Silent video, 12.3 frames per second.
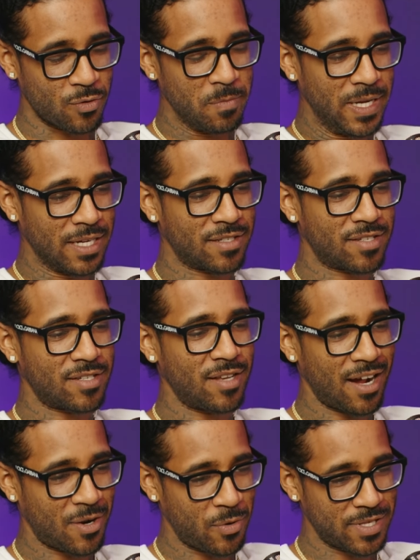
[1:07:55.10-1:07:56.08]
being
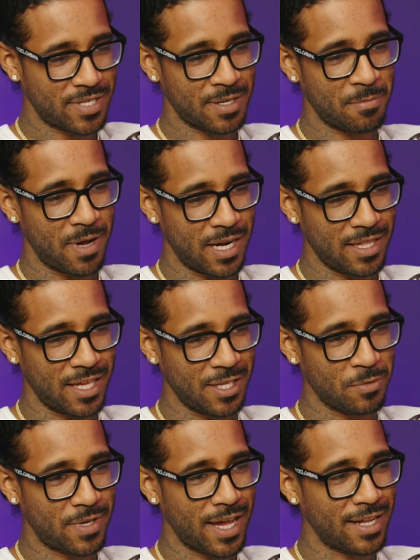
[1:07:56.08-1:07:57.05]
stuck with somebody that
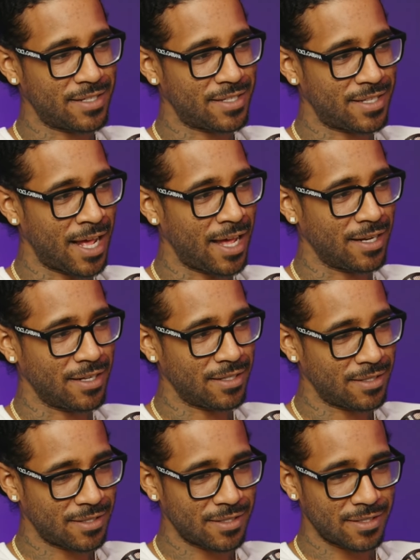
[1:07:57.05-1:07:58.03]
you can't stand. Yeah,
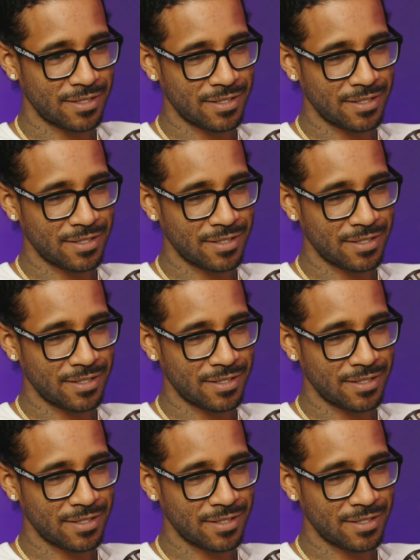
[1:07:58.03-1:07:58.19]
yeah, yeah. Because